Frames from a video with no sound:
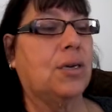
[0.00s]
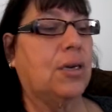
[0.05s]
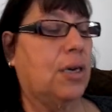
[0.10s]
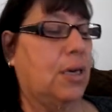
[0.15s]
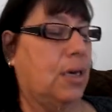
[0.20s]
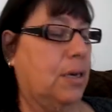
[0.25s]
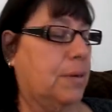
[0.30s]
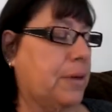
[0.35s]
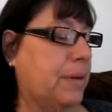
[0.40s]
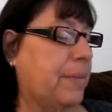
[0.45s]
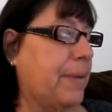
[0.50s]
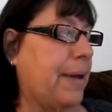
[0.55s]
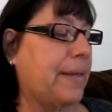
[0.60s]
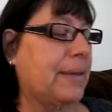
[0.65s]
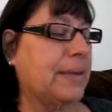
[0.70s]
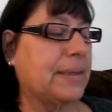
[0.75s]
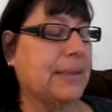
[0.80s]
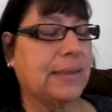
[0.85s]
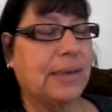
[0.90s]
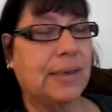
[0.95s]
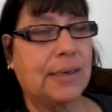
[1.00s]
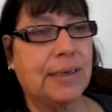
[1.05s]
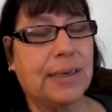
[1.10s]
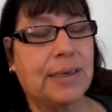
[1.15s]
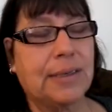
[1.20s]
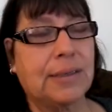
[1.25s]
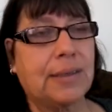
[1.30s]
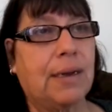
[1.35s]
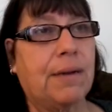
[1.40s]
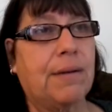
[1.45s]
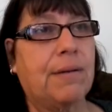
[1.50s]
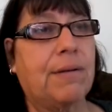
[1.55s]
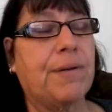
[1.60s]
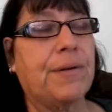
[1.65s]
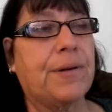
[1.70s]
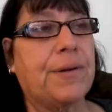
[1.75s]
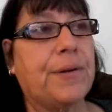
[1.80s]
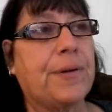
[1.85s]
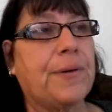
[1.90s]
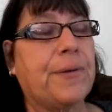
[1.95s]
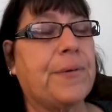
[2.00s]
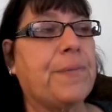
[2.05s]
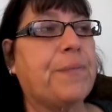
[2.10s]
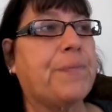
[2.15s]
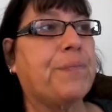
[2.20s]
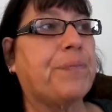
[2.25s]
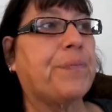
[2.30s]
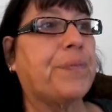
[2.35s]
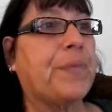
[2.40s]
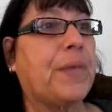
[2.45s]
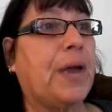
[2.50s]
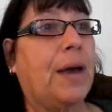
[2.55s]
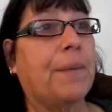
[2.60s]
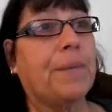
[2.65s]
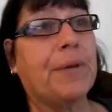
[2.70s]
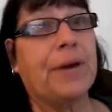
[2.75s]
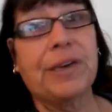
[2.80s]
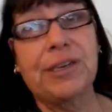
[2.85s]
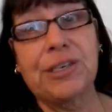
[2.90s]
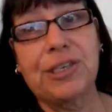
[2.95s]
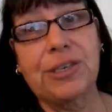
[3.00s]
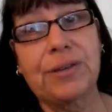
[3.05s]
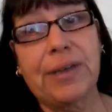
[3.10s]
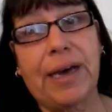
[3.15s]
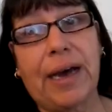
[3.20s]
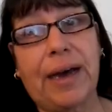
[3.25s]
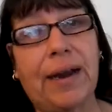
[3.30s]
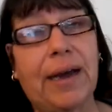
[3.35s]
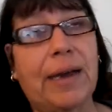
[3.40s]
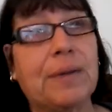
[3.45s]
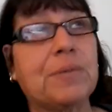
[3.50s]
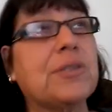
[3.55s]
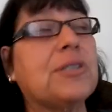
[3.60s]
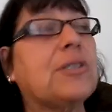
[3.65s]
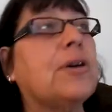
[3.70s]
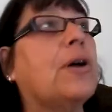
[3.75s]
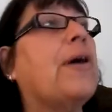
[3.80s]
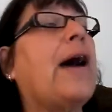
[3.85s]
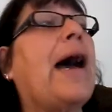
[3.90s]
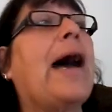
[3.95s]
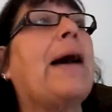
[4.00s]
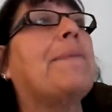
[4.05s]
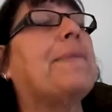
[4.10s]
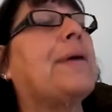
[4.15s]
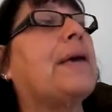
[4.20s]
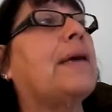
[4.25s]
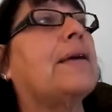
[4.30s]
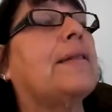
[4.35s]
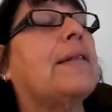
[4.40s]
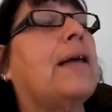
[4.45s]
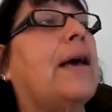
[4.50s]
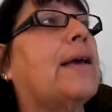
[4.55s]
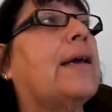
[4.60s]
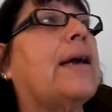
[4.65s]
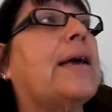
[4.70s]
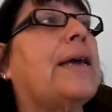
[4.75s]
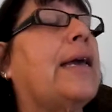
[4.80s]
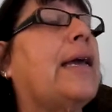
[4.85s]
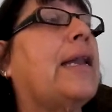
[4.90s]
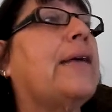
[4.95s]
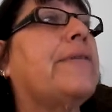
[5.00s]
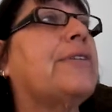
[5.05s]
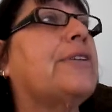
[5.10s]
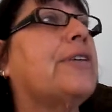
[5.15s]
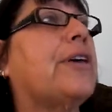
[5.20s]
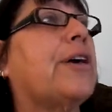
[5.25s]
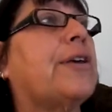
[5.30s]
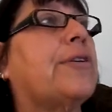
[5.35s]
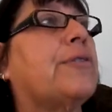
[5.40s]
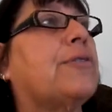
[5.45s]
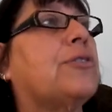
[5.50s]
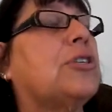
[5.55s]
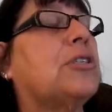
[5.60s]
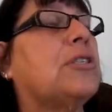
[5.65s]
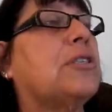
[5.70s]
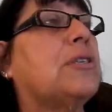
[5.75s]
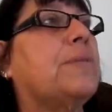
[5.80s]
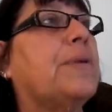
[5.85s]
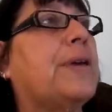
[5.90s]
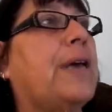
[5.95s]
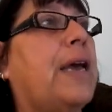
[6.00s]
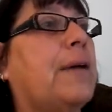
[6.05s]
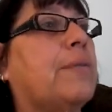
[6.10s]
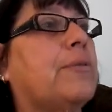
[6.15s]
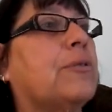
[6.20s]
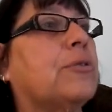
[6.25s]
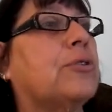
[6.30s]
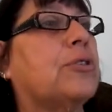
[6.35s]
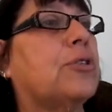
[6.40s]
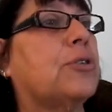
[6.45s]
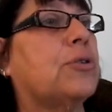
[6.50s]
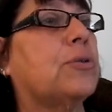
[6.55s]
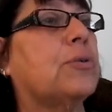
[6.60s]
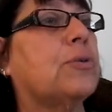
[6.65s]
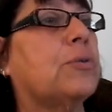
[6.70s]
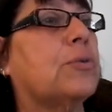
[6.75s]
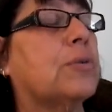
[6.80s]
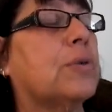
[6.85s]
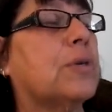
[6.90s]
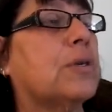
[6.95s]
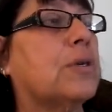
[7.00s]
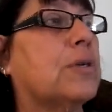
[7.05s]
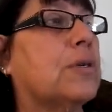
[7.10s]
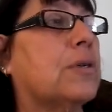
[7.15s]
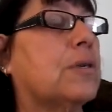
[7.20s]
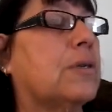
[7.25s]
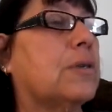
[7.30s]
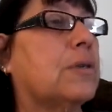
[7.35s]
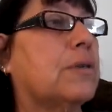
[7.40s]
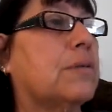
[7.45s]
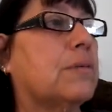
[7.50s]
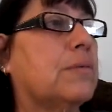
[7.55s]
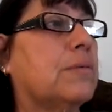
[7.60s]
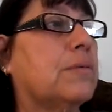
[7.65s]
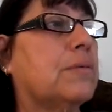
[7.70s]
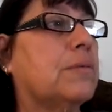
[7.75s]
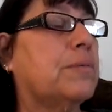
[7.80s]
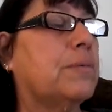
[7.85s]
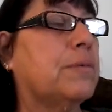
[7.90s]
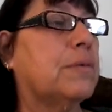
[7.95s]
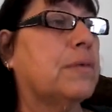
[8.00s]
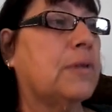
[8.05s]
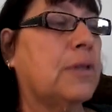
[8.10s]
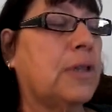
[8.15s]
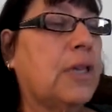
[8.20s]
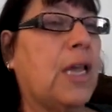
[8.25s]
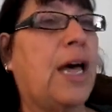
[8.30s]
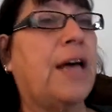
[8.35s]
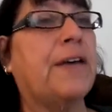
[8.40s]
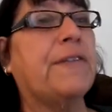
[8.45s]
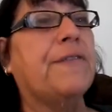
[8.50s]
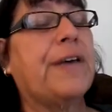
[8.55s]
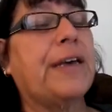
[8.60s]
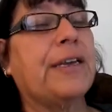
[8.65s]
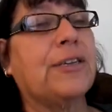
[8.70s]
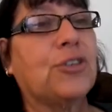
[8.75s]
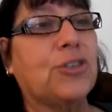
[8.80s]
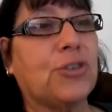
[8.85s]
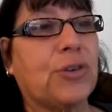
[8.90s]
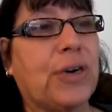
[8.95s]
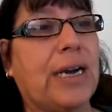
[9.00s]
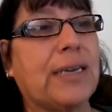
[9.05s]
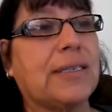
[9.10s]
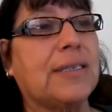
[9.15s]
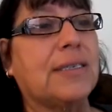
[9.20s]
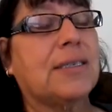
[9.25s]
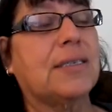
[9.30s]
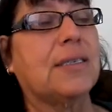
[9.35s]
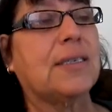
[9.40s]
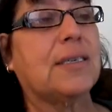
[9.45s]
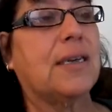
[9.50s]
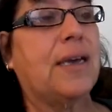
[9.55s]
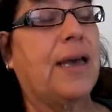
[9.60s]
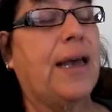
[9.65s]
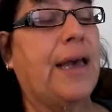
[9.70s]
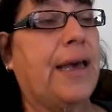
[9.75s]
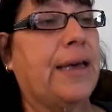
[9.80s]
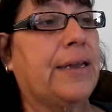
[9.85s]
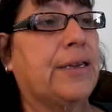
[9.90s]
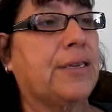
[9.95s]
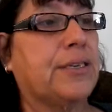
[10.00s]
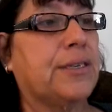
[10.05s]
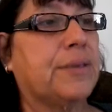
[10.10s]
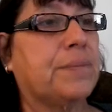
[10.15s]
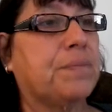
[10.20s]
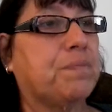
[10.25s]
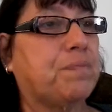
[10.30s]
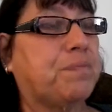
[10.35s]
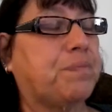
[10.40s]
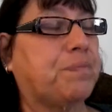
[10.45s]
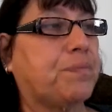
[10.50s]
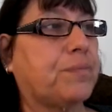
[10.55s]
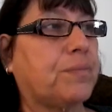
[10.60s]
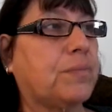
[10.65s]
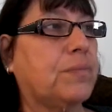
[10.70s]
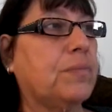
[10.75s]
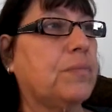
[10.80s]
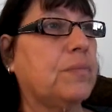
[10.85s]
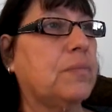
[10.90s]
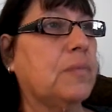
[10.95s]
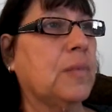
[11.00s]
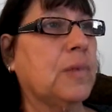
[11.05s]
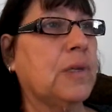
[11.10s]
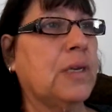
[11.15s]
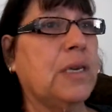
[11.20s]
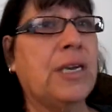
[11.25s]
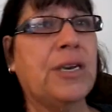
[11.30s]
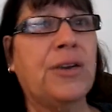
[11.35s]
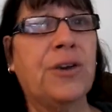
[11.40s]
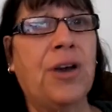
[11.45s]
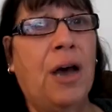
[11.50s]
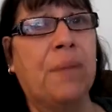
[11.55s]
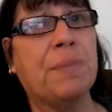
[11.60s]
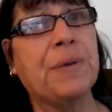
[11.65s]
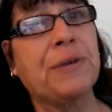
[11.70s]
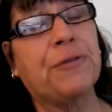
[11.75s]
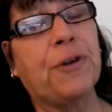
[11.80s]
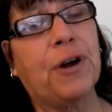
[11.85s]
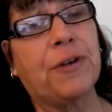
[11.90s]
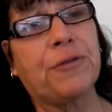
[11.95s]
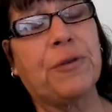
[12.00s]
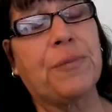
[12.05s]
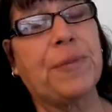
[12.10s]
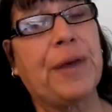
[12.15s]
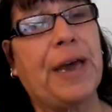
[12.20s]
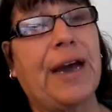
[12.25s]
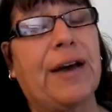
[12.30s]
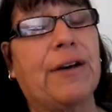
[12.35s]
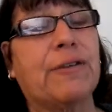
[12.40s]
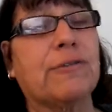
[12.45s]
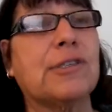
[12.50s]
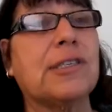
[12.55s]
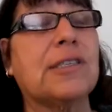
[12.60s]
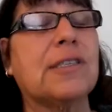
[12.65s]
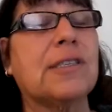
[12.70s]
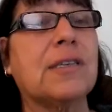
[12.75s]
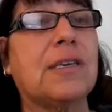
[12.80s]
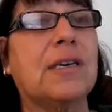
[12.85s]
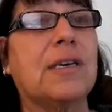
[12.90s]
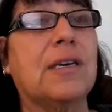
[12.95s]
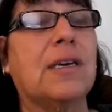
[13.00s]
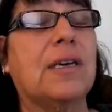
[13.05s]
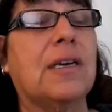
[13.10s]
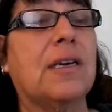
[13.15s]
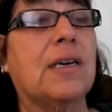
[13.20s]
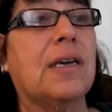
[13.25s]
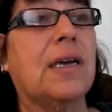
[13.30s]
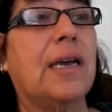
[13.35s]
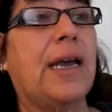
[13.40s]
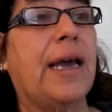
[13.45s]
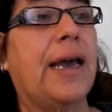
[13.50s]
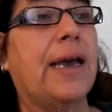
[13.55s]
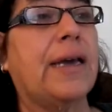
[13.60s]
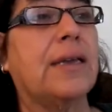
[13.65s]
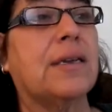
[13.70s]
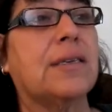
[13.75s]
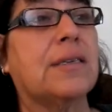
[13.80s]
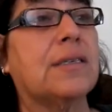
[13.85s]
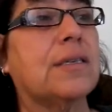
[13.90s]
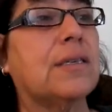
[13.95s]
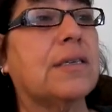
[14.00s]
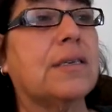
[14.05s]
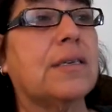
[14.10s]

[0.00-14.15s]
Kamiley doesn't need to get done, I'm going to do that. I'm so happy. Like, I can't even tell you, just to be able to love and trust and it not be far from the house. And,